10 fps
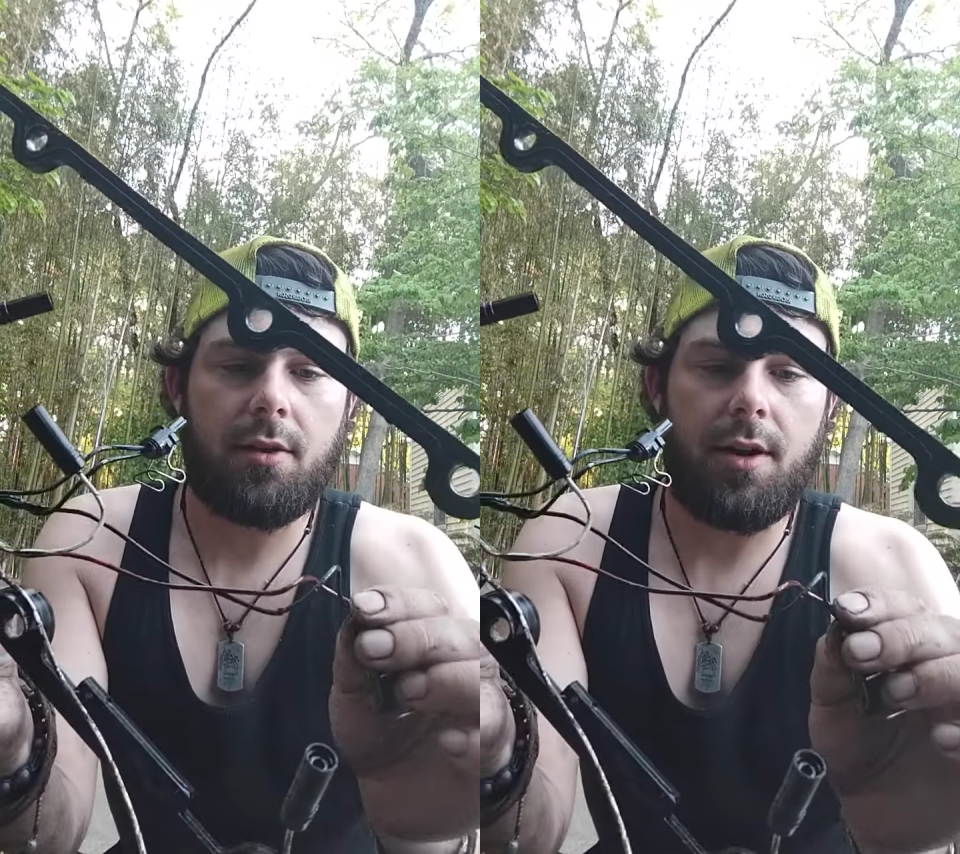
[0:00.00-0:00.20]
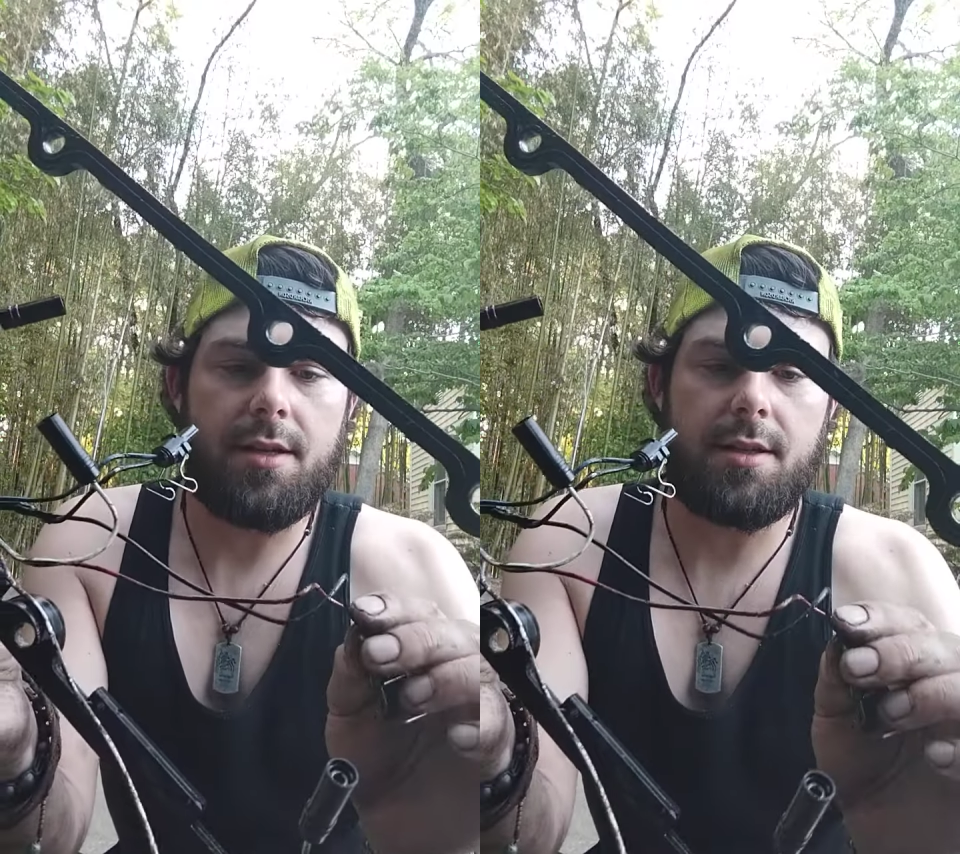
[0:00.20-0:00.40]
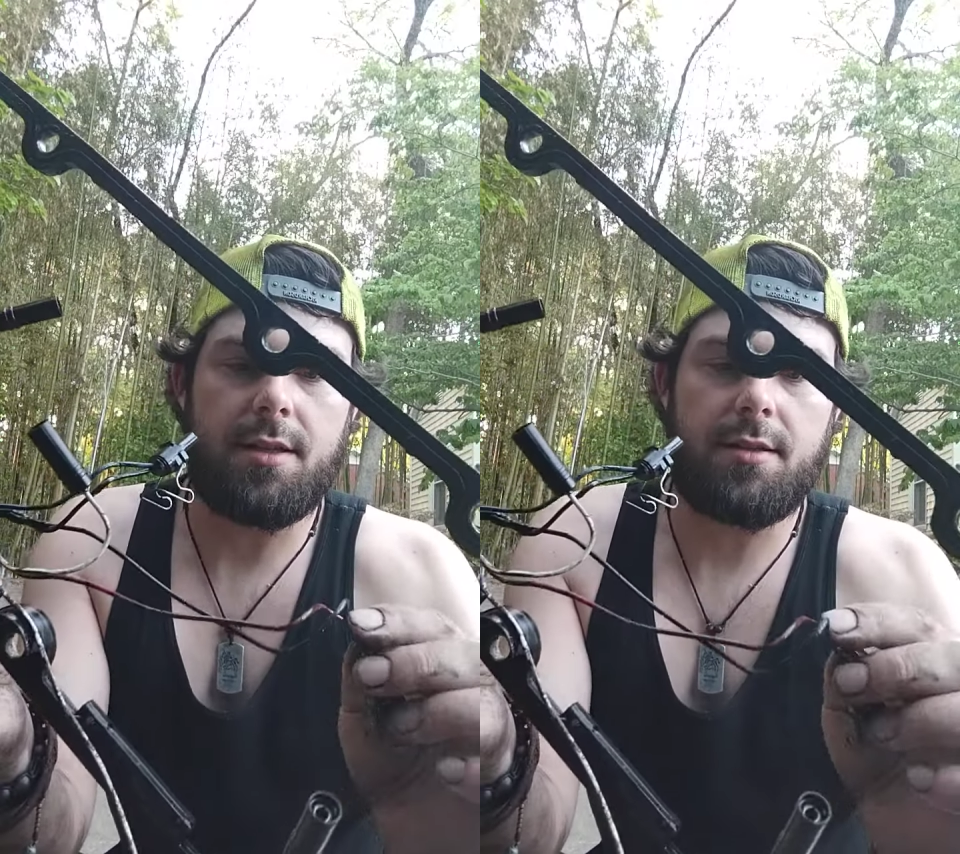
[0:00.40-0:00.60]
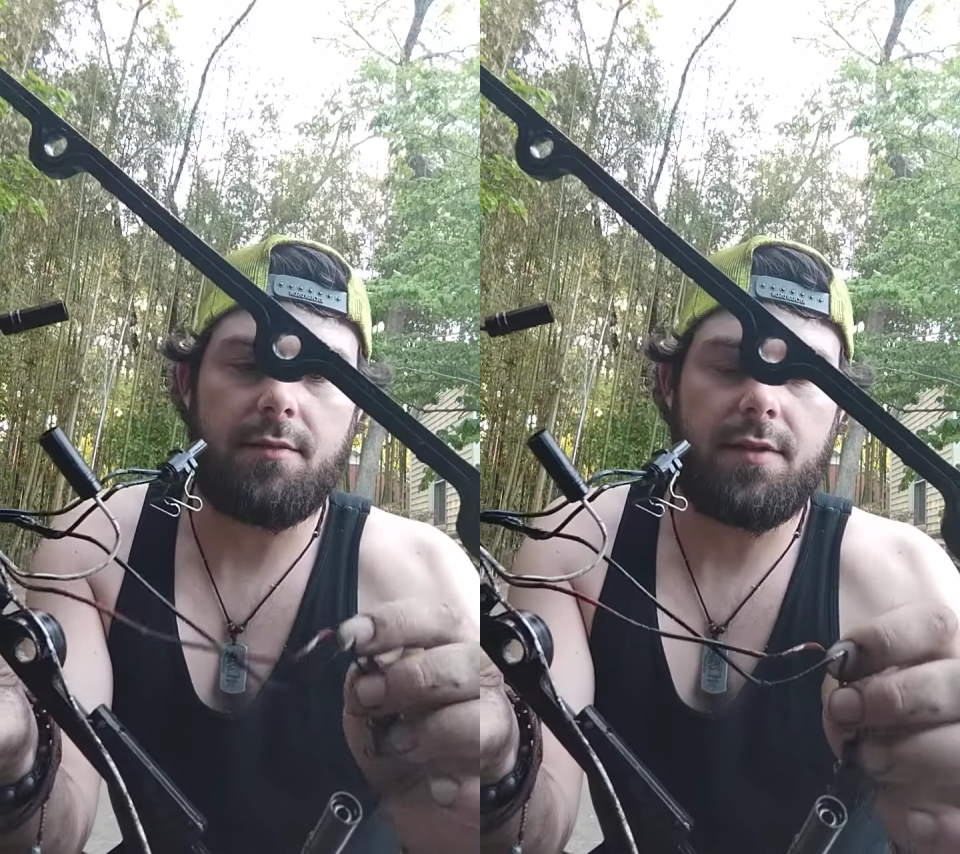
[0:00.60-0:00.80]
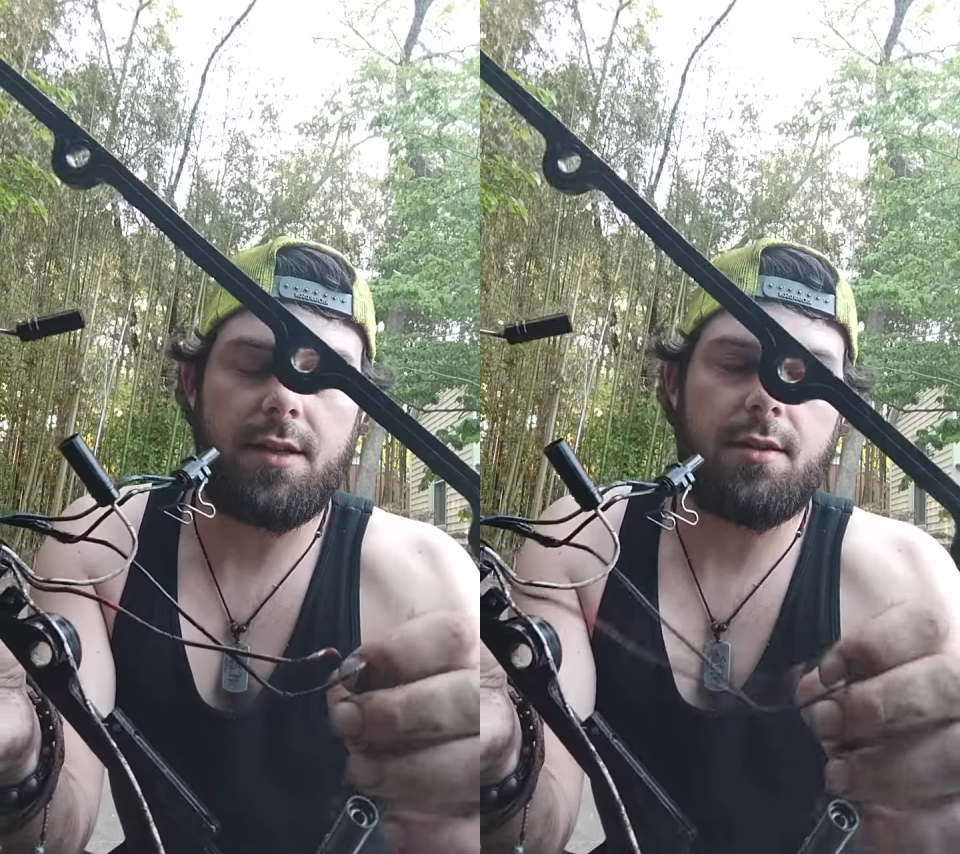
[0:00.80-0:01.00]
crazy
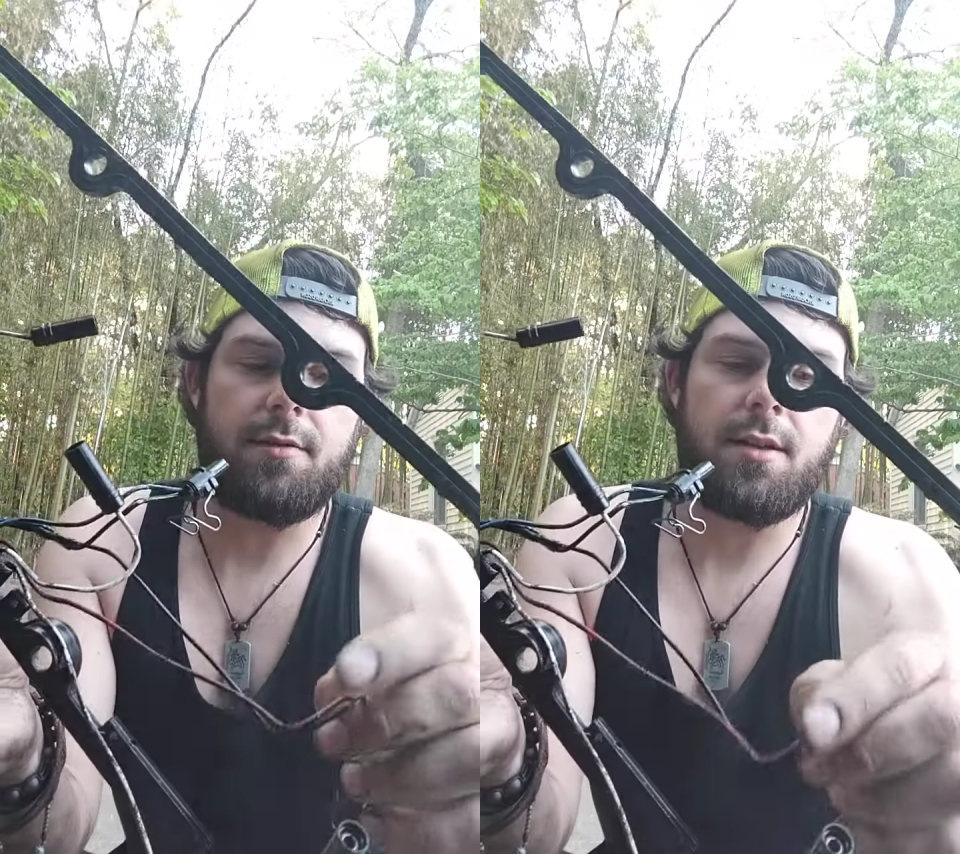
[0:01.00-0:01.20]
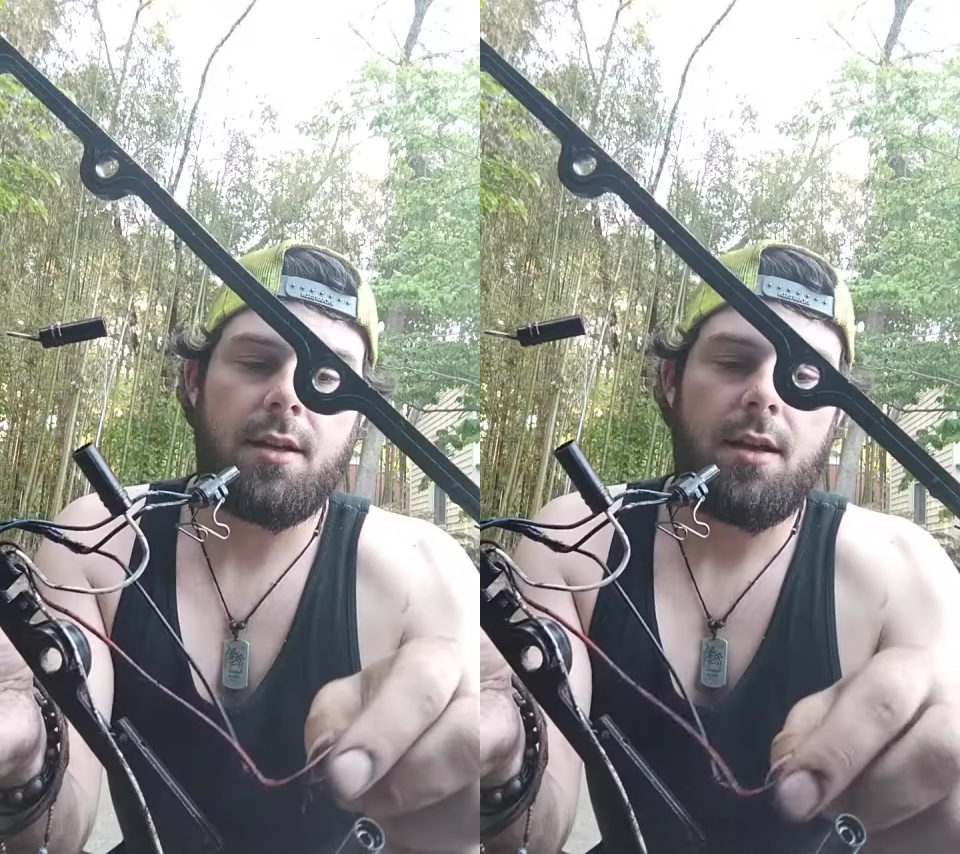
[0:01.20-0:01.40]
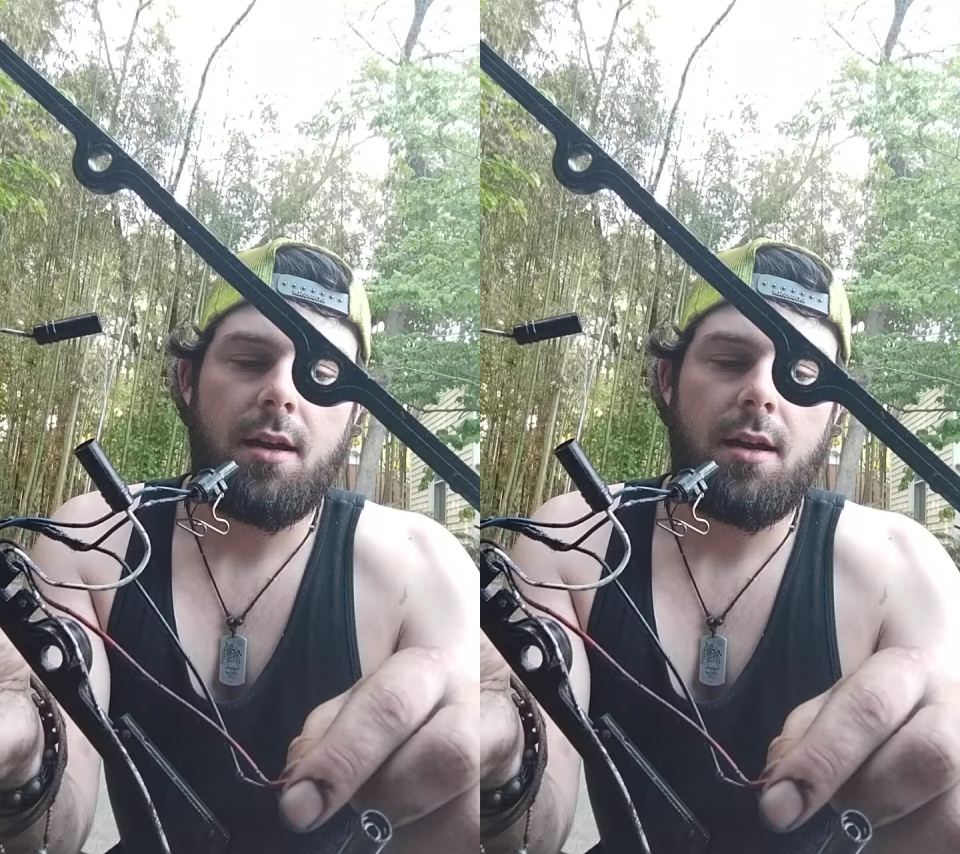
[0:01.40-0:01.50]
into videos.